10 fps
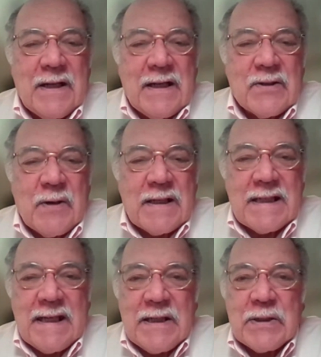
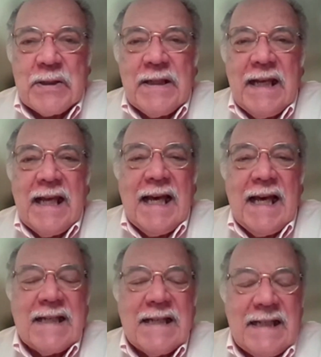translation.
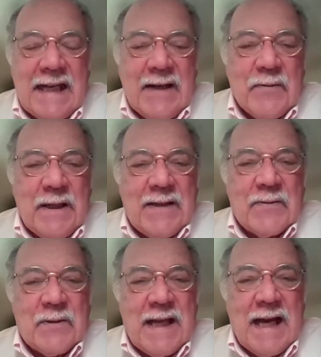Today we
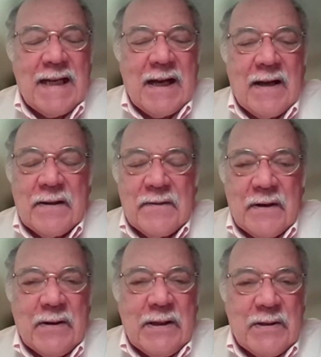relied on the
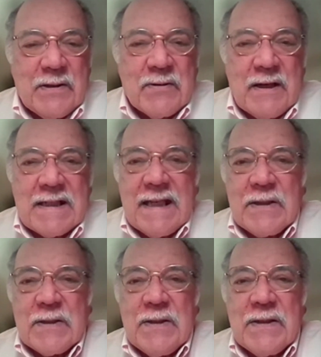very good
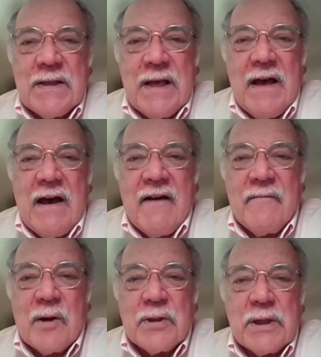translations of
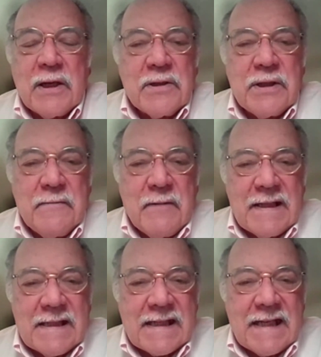Marzena
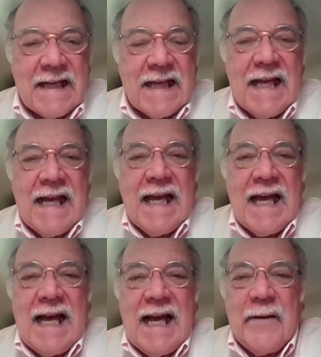Szymanska,
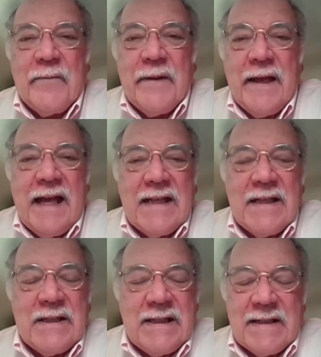and
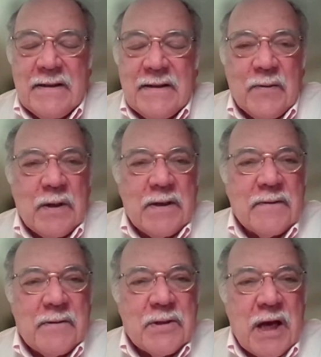she did a
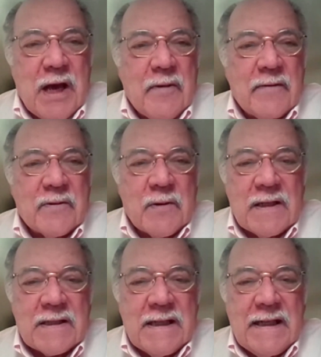wonderful job of
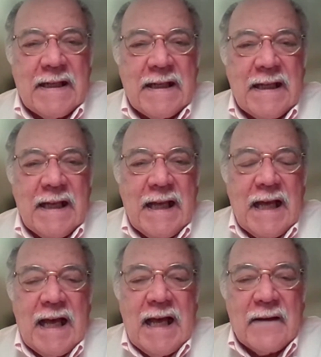translating
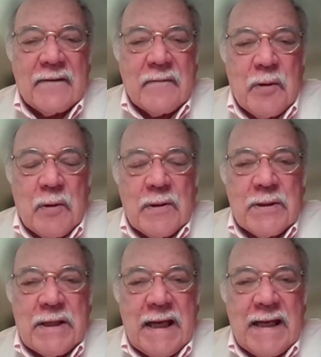from
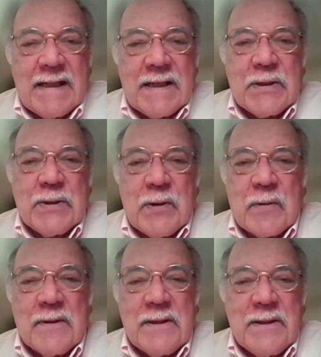Polish to English.
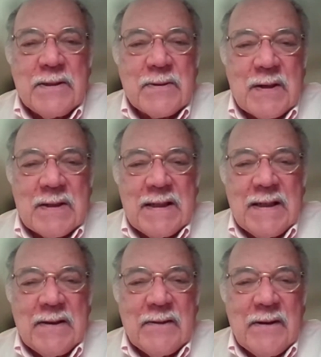Normally she's
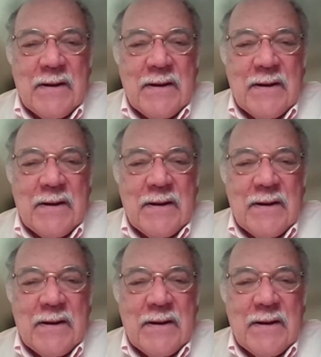translating